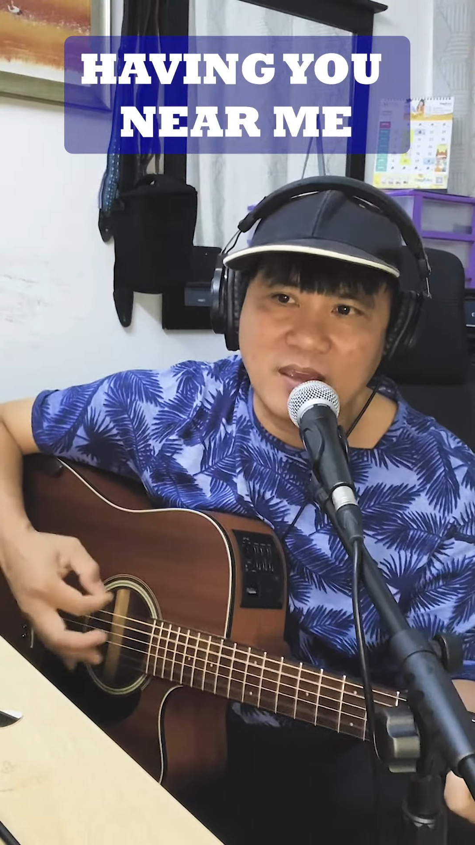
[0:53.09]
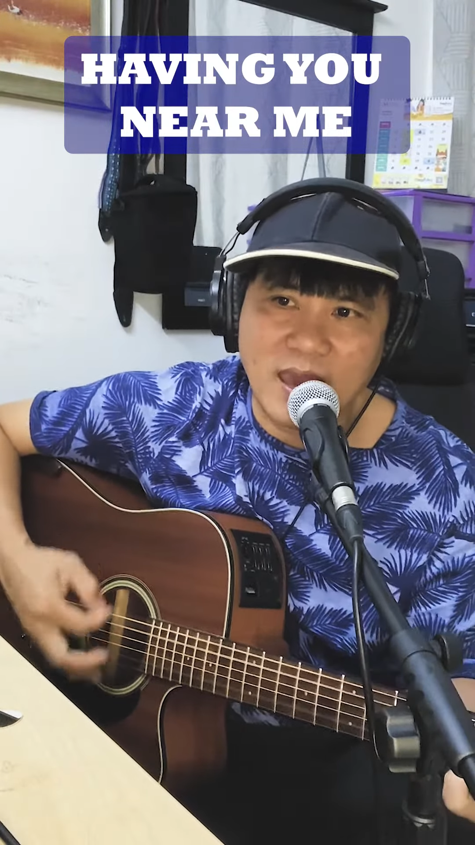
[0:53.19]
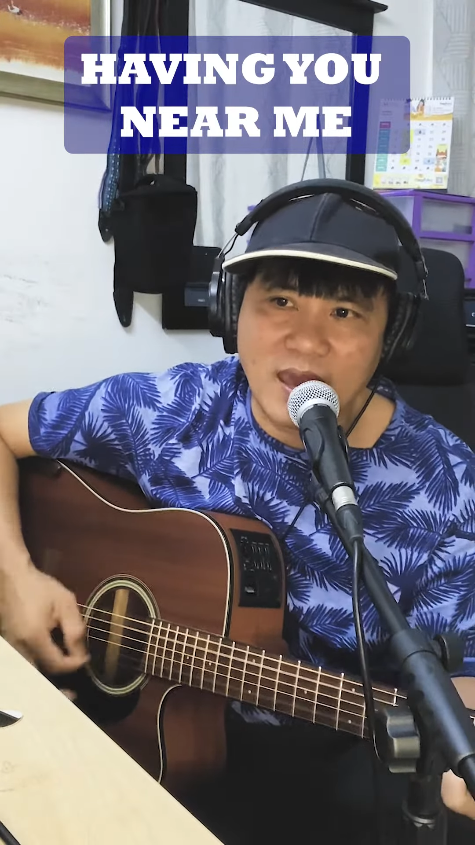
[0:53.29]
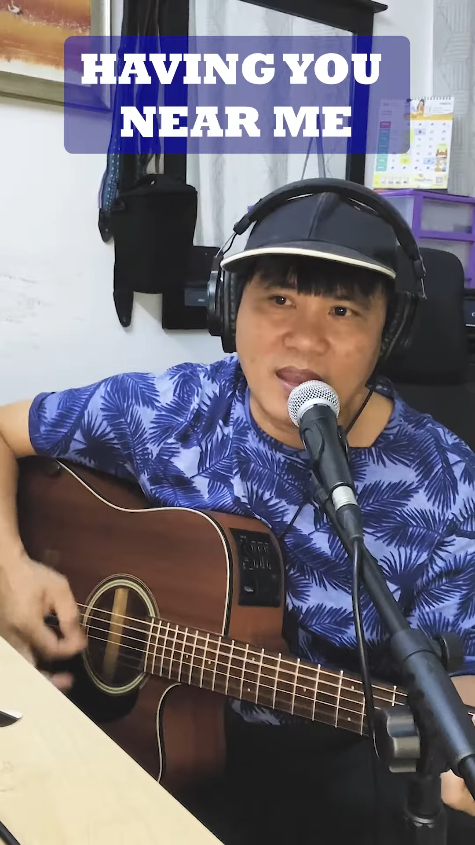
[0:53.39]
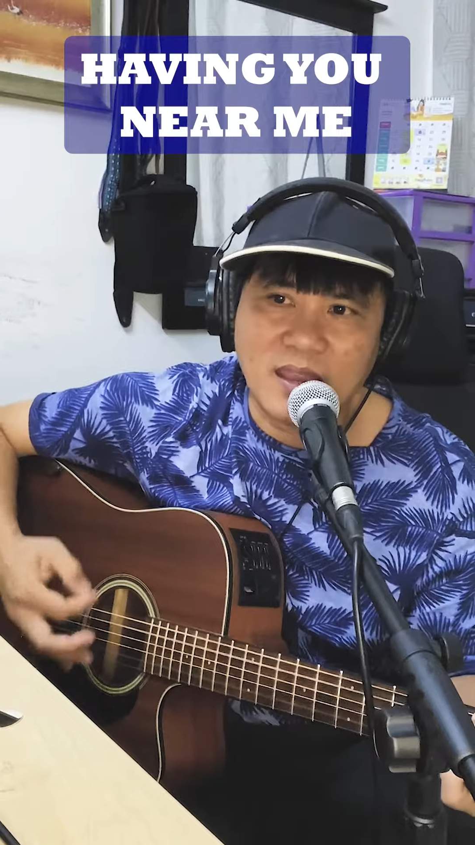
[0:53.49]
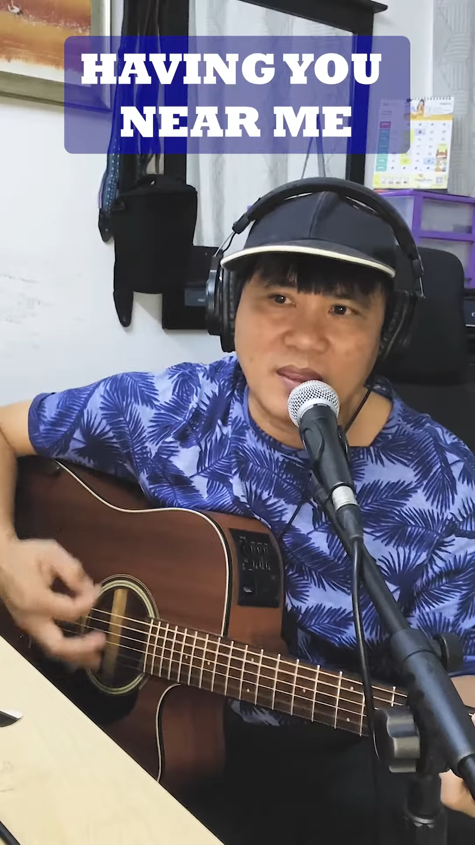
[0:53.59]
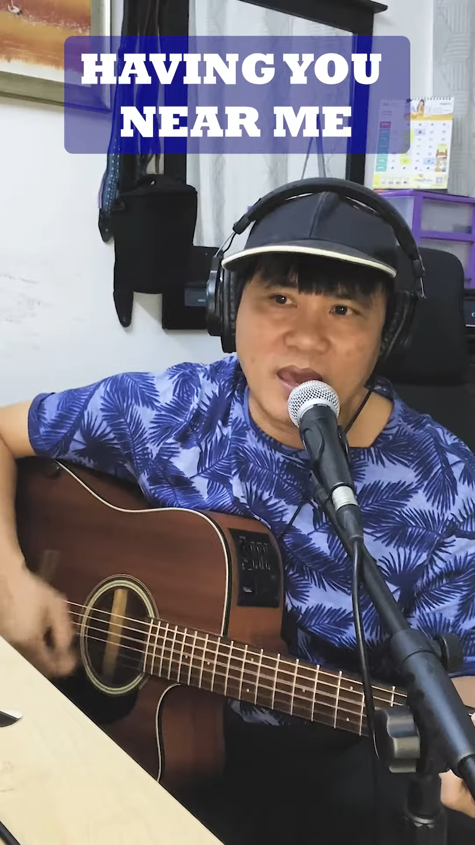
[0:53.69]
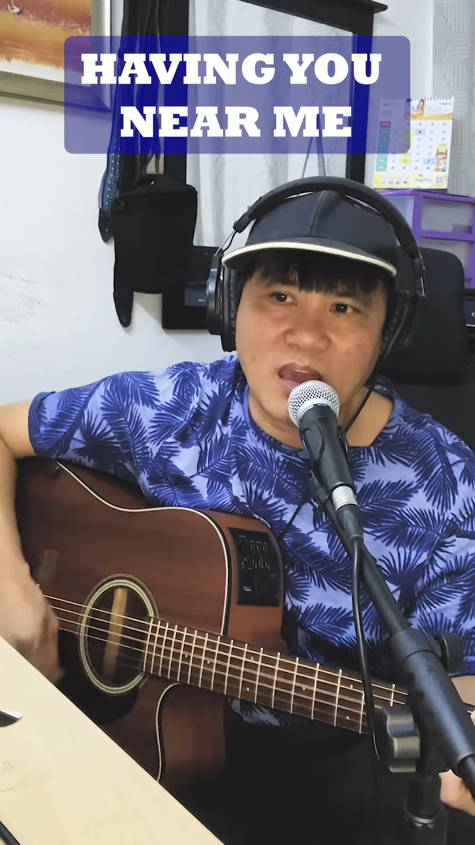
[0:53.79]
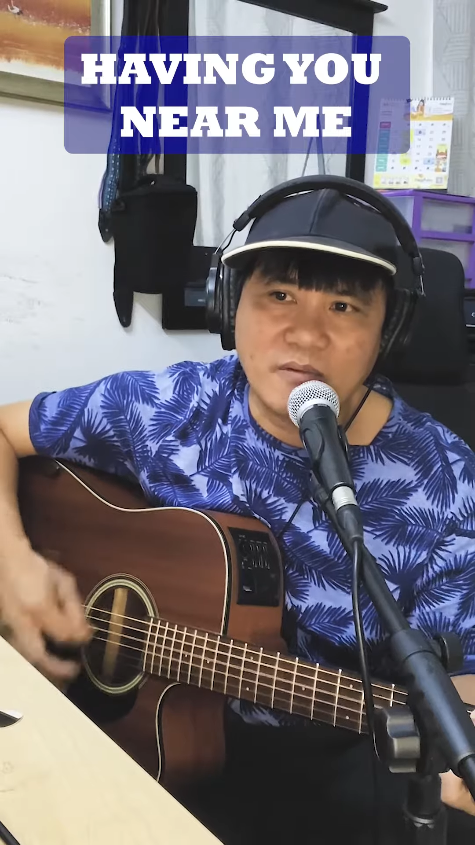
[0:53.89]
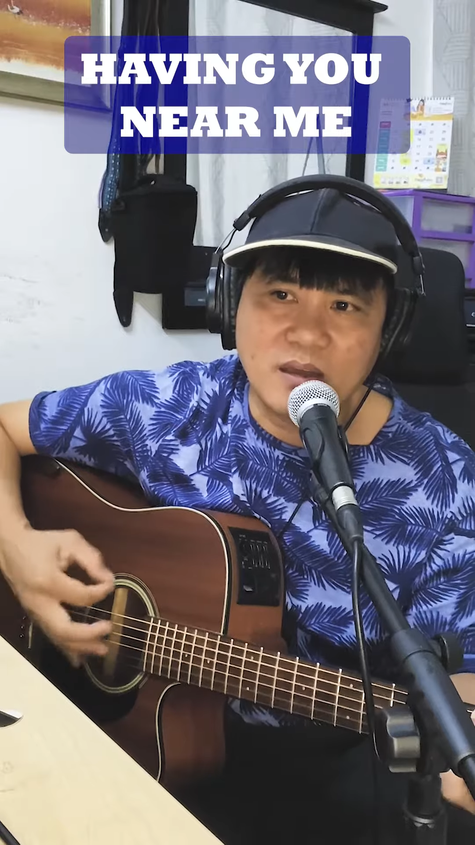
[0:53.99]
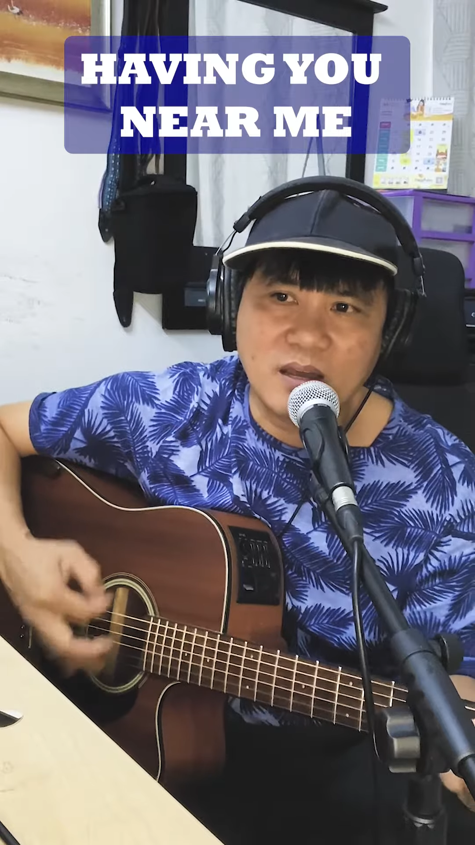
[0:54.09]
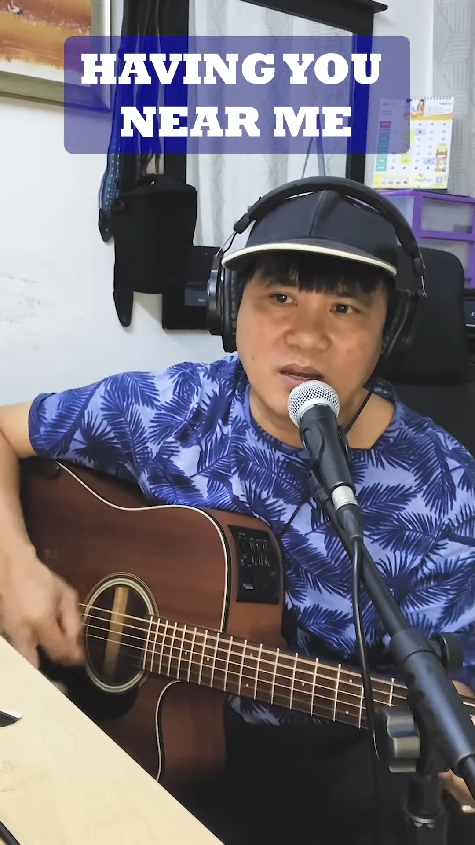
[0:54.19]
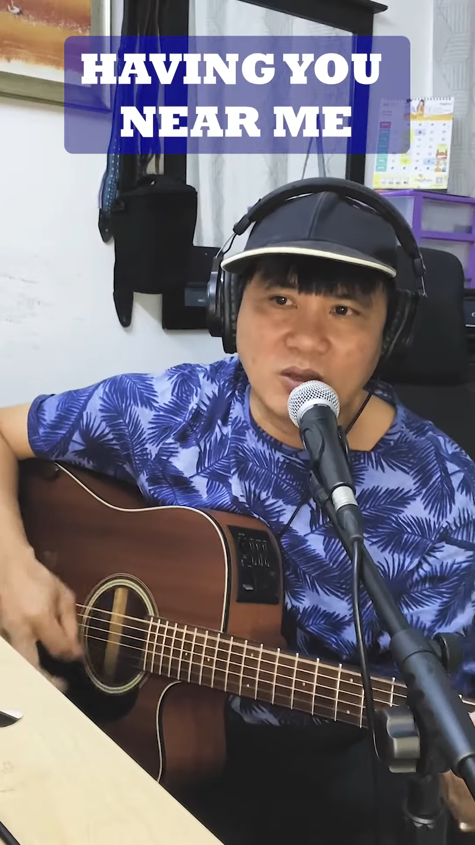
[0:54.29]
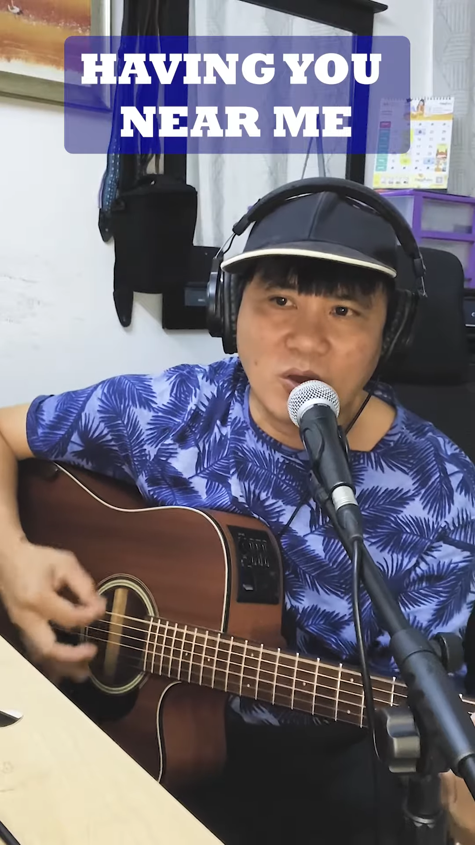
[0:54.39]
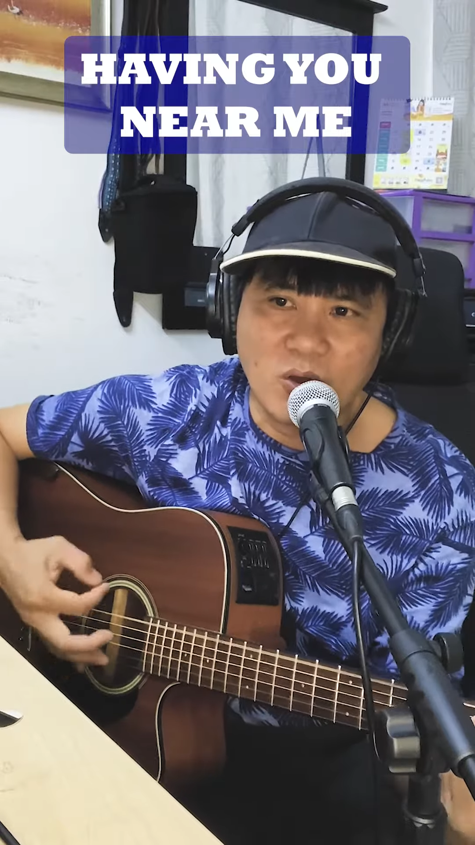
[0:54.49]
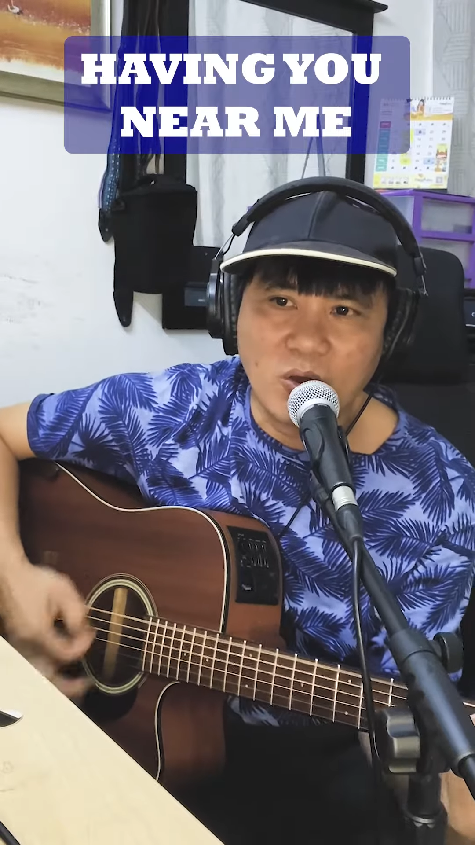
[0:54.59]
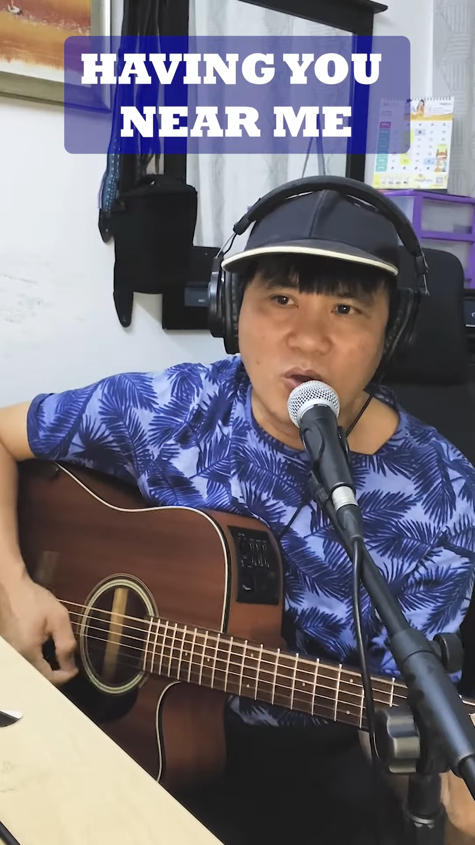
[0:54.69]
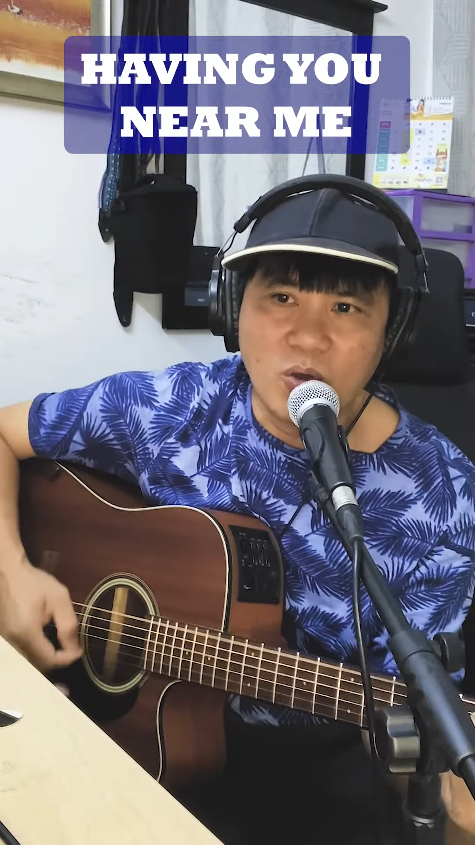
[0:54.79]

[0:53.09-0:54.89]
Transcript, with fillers: and never go